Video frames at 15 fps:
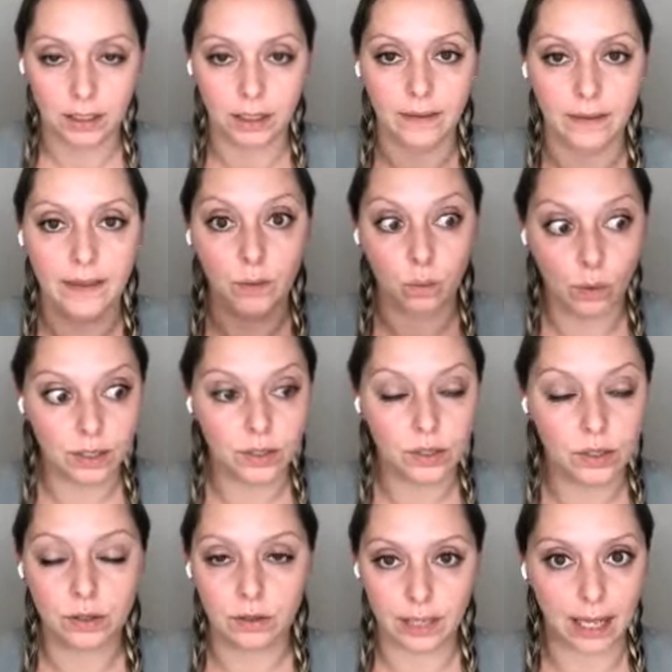And then
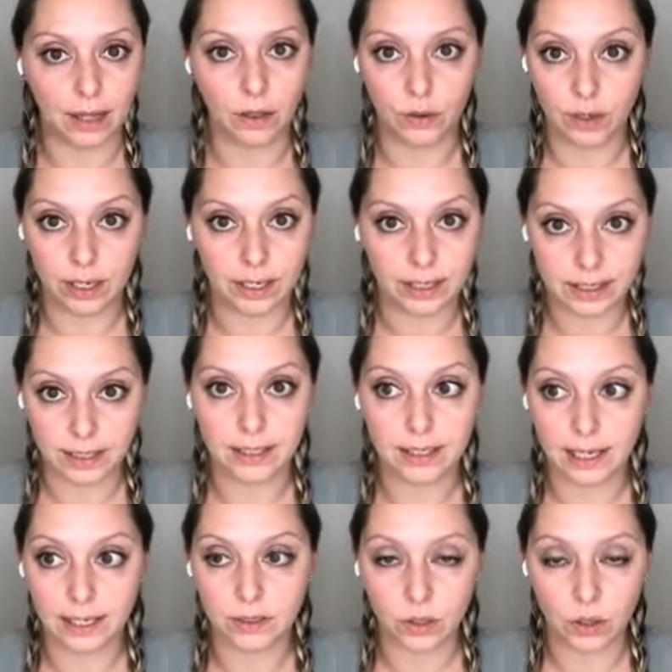once that 30 to 60
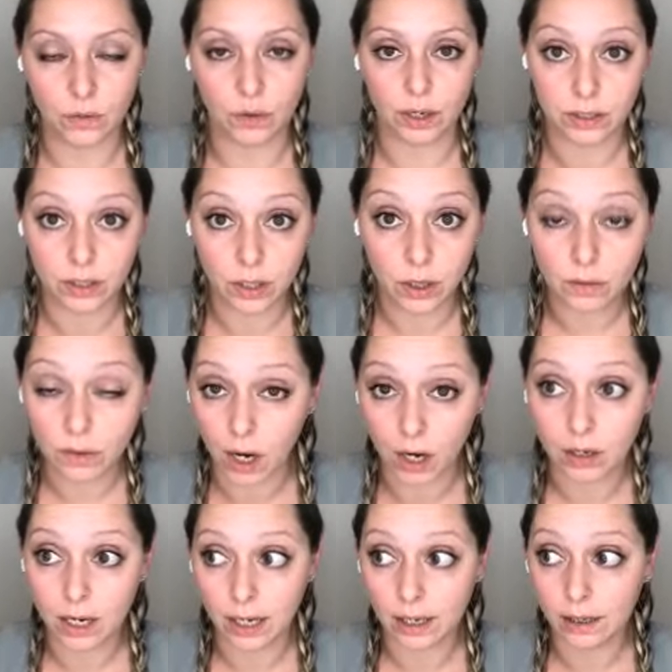days is over, because our,
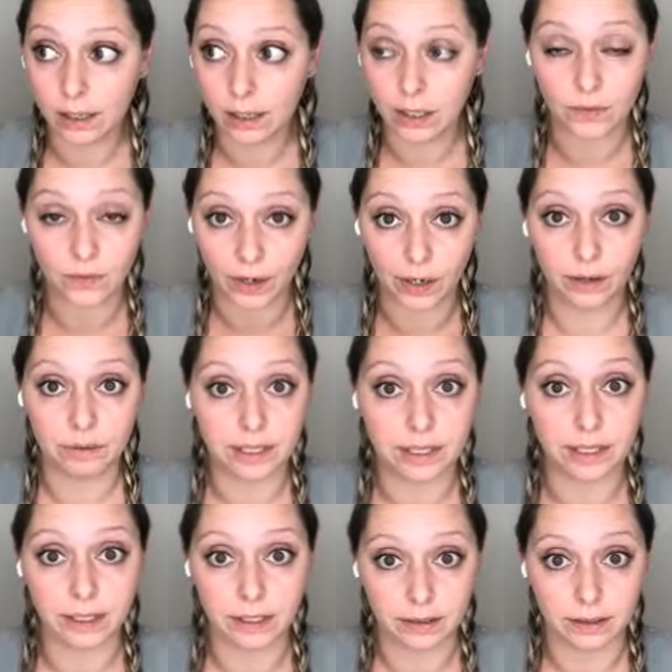our gut is very
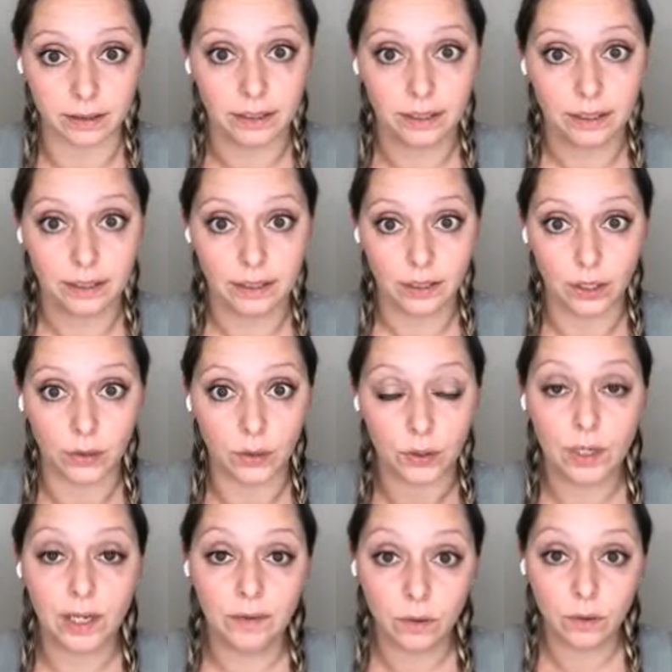resilient. You know,
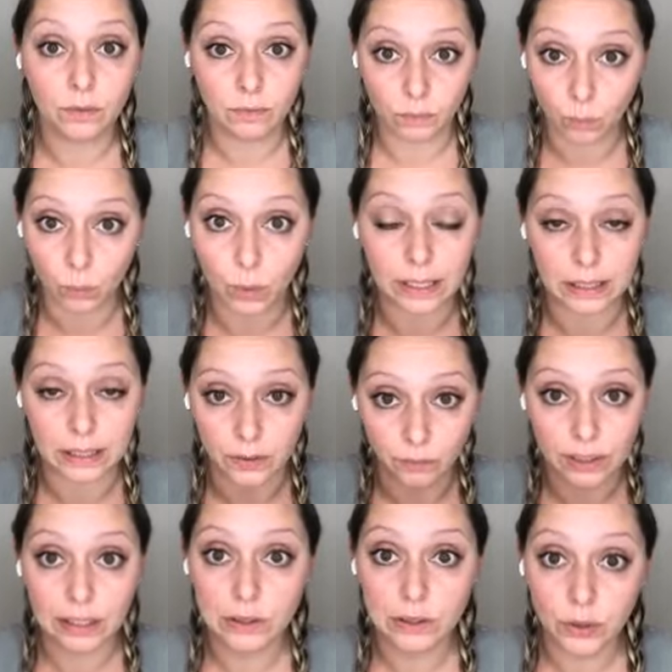you give it what the
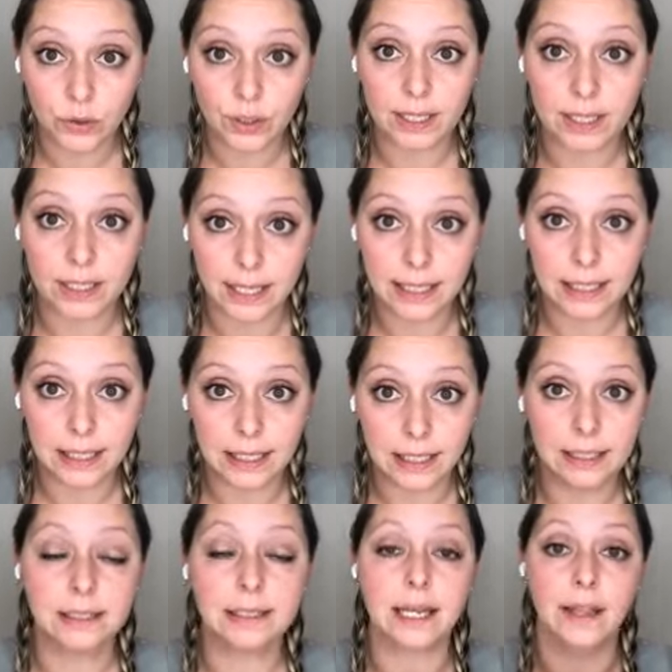real nutrients that it
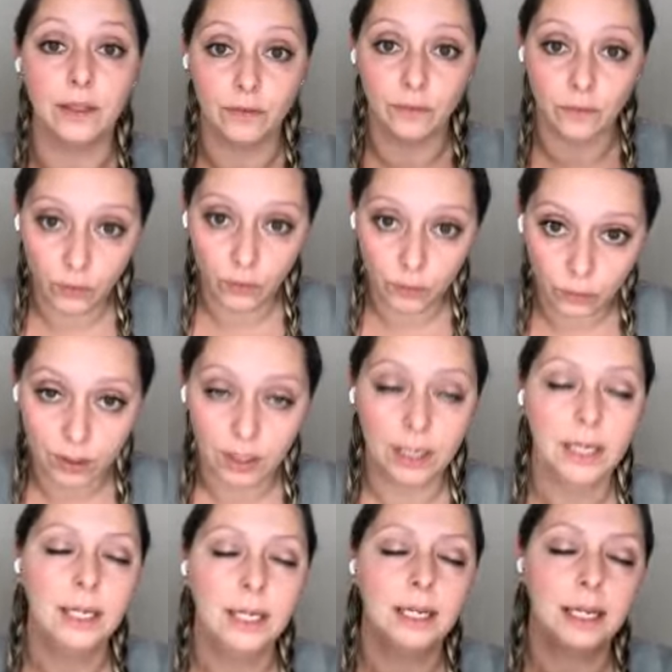needs and the food,
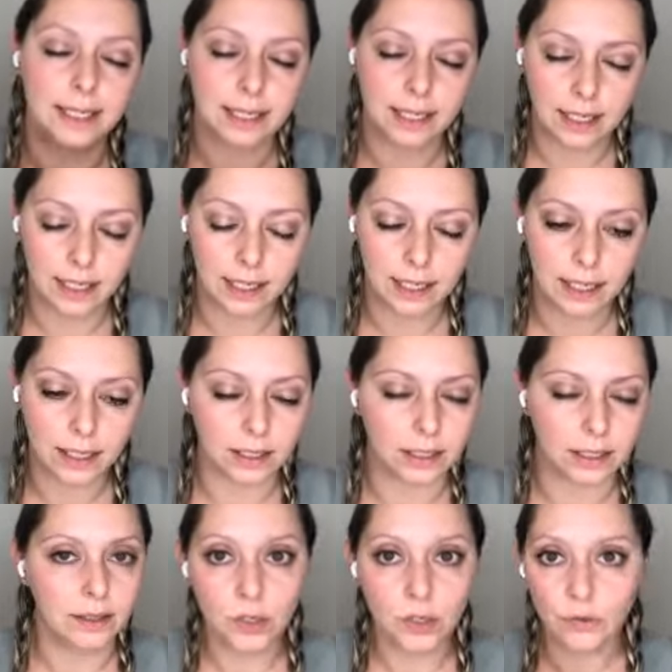it's going to
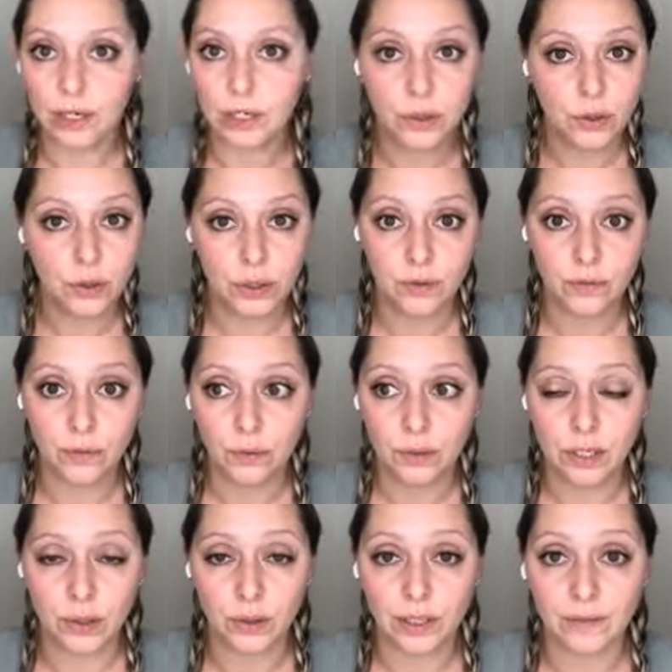heal. Then you reintroduce your
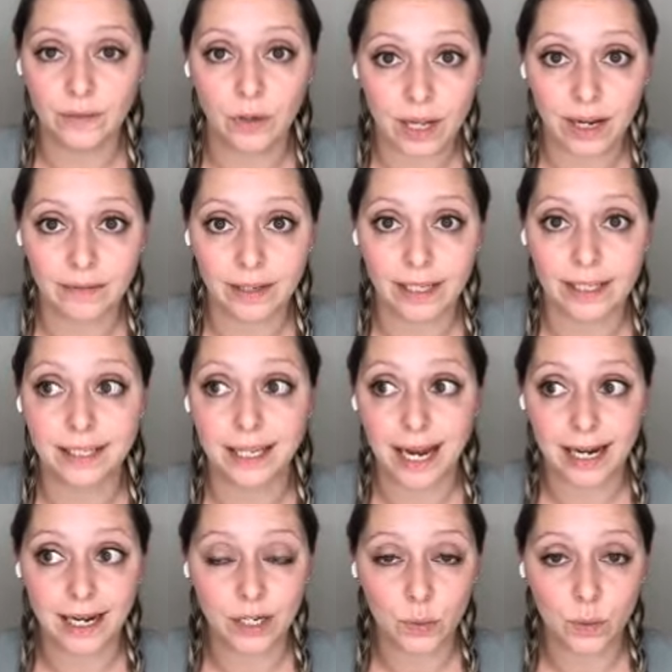foods and you live your life. And I say
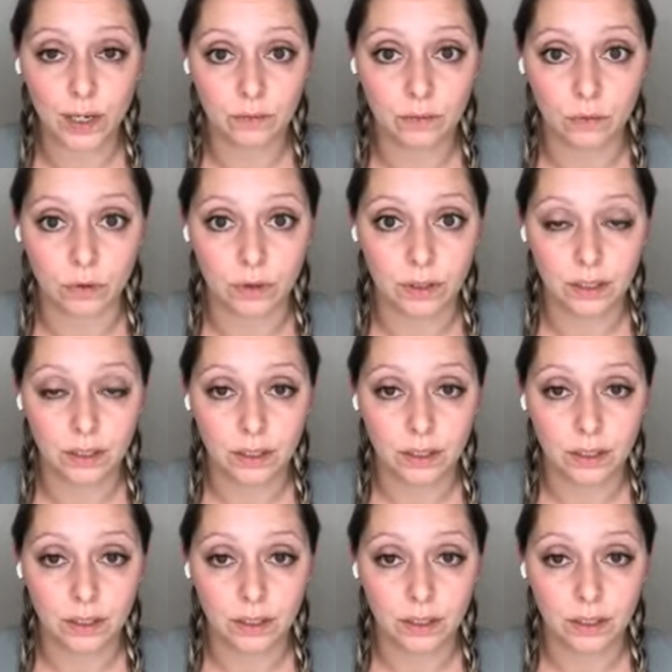80 20 rule.